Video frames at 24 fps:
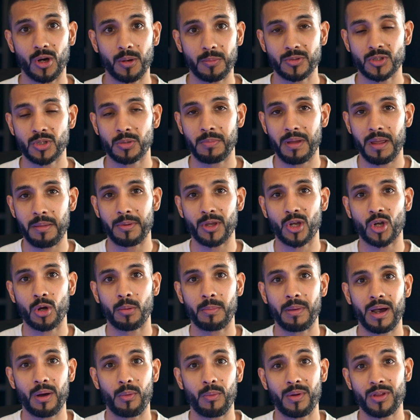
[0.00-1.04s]
up to maybe
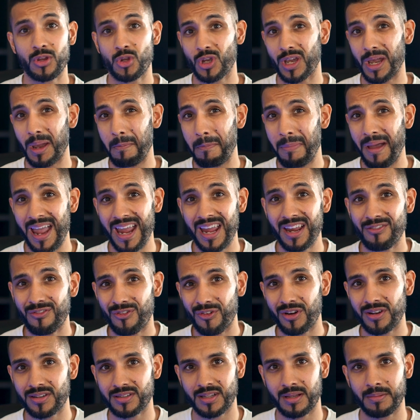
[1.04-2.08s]
come out when you get paid,
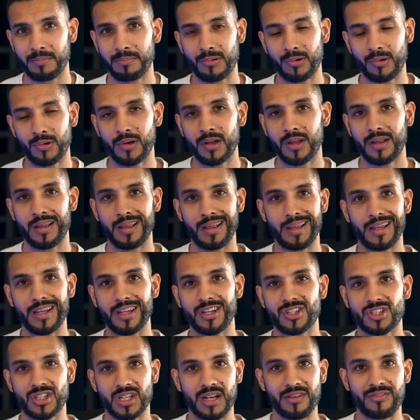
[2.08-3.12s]
for example,
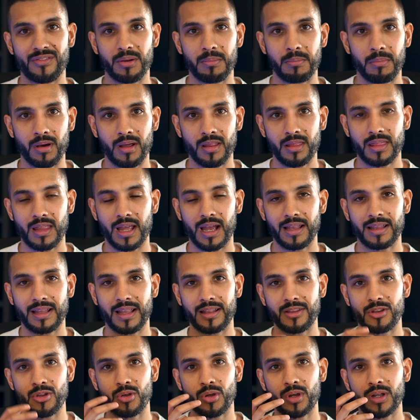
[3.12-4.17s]
each and every month, and
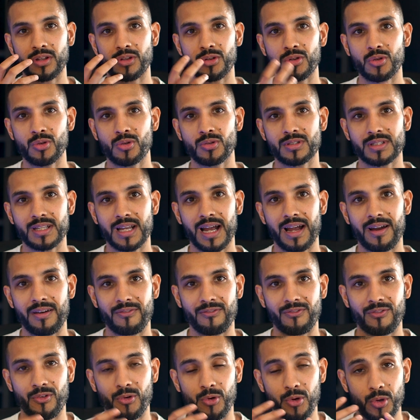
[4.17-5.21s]
then you can use
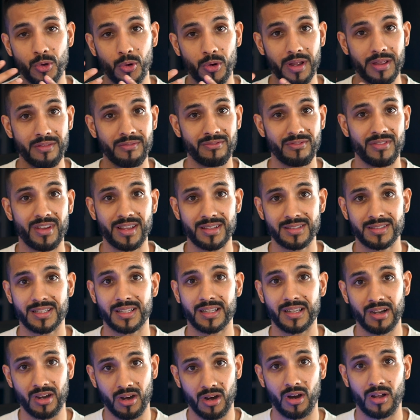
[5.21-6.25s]
that for your
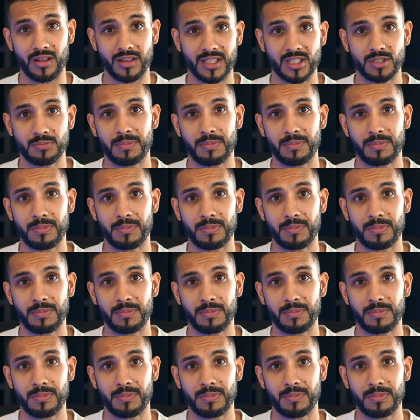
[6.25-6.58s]
investing on this